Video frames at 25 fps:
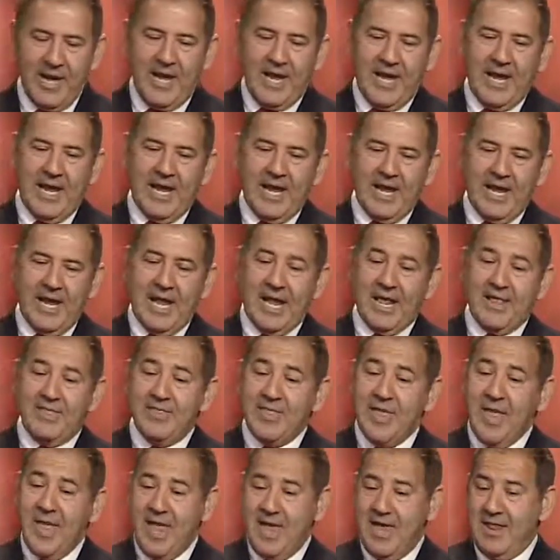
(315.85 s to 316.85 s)
And
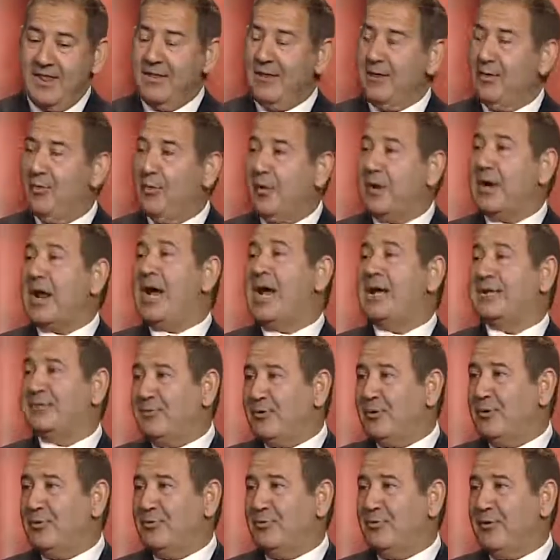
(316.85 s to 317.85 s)
then what I
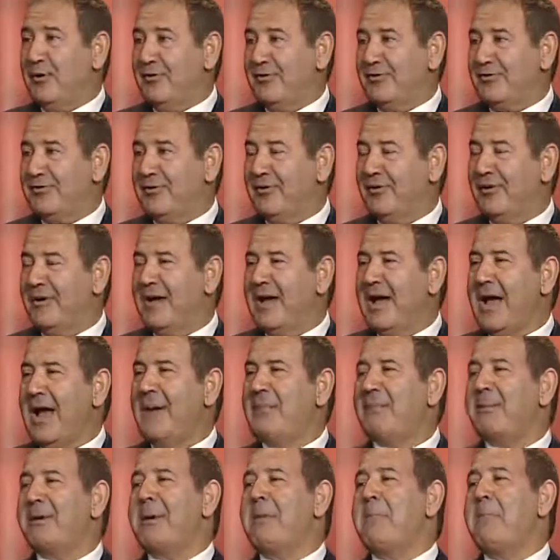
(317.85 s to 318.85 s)
do also,
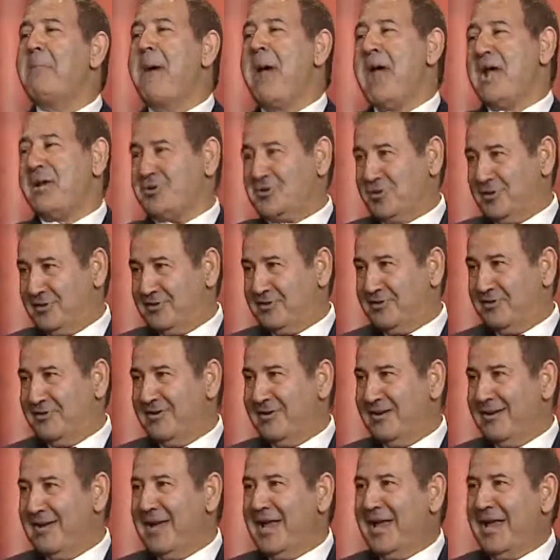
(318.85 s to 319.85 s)
I'm going to match it.
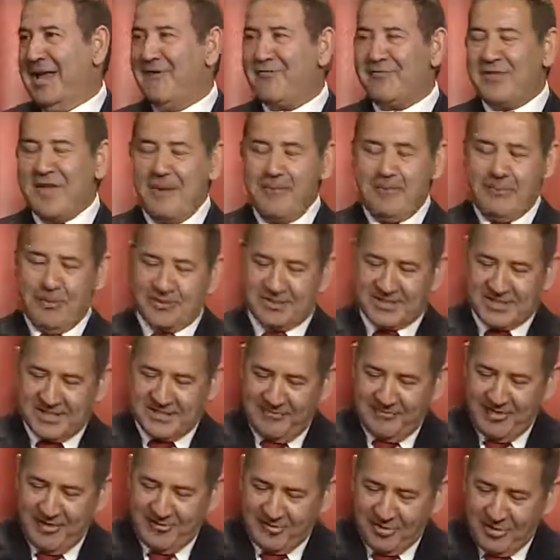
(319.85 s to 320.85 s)
If they put
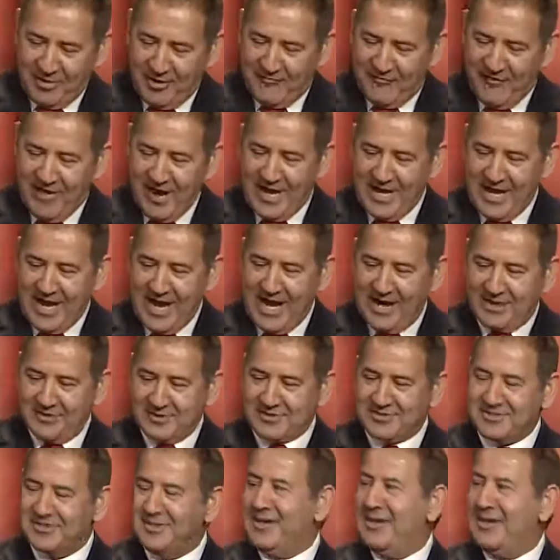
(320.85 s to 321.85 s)
it's $35,